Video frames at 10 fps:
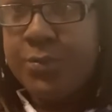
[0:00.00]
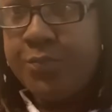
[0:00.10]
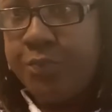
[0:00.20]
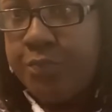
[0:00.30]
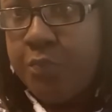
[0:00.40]
are
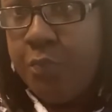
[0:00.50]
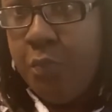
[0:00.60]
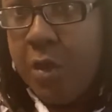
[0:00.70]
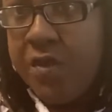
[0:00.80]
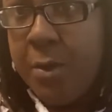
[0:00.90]

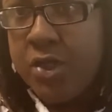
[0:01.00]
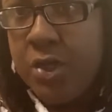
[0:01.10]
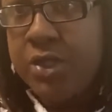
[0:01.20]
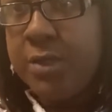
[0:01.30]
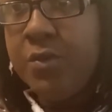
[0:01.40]
supposed to
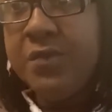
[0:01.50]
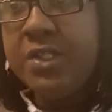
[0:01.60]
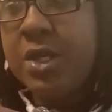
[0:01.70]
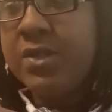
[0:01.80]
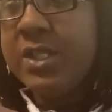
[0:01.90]
go to the
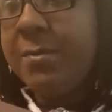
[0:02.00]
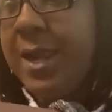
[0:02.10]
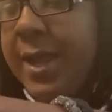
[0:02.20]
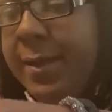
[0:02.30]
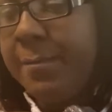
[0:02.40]
movies to go see
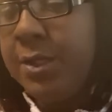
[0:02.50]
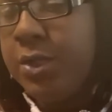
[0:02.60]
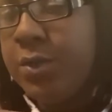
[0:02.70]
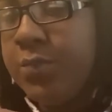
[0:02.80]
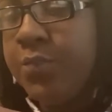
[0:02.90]
Black and
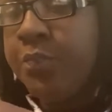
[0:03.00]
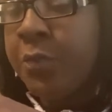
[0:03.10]
Blue.